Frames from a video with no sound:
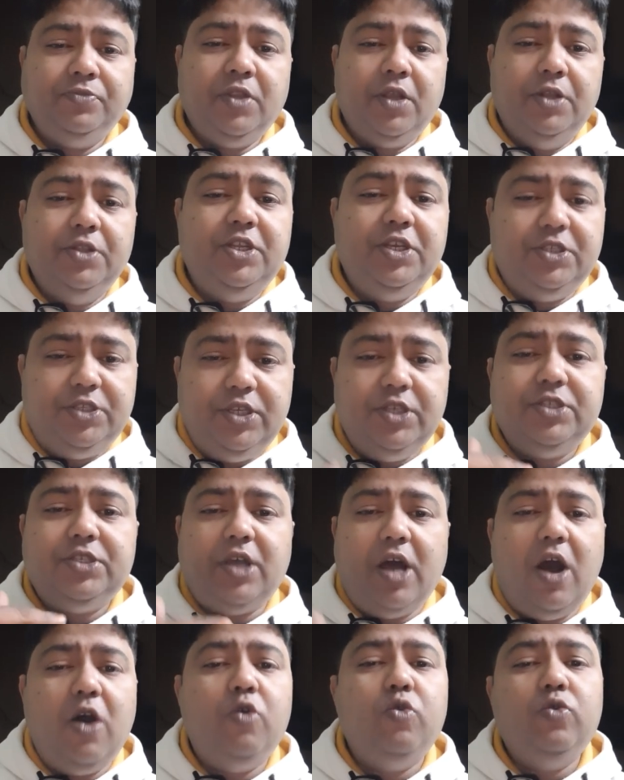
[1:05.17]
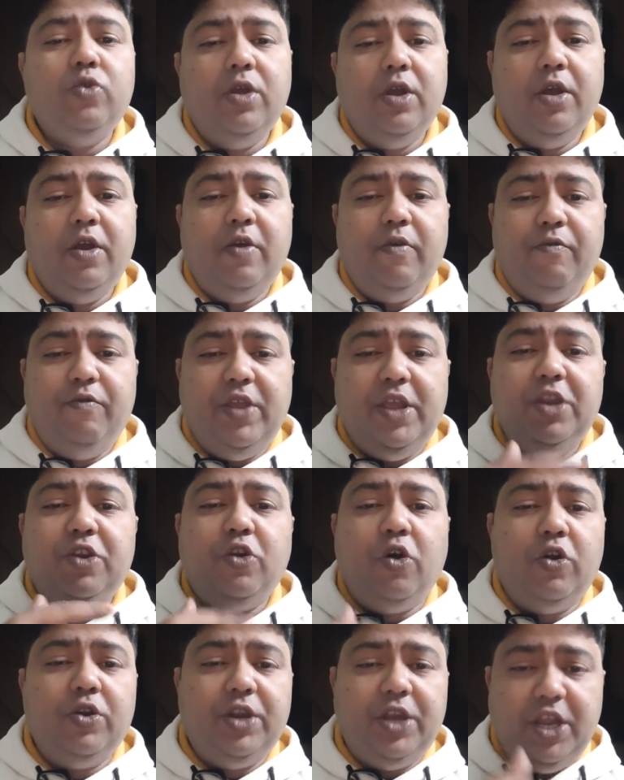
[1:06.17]
This is how we
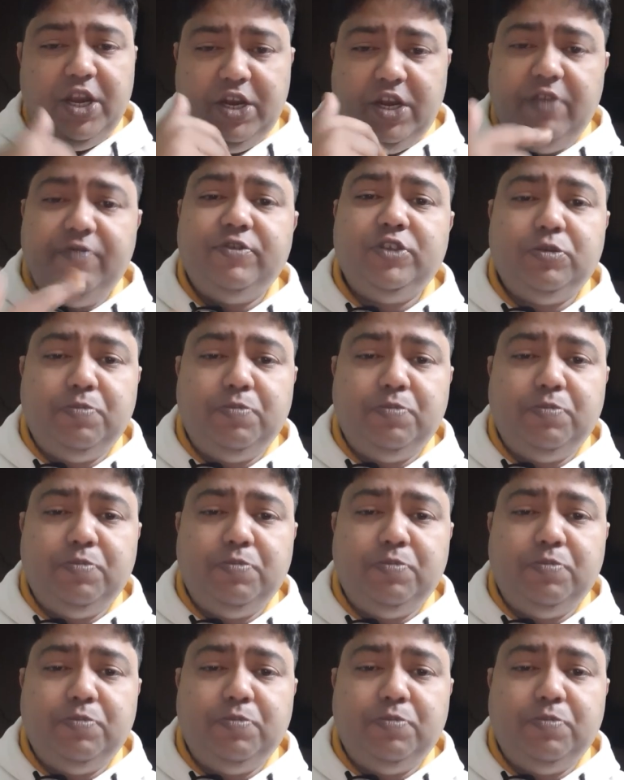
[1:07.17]
non-native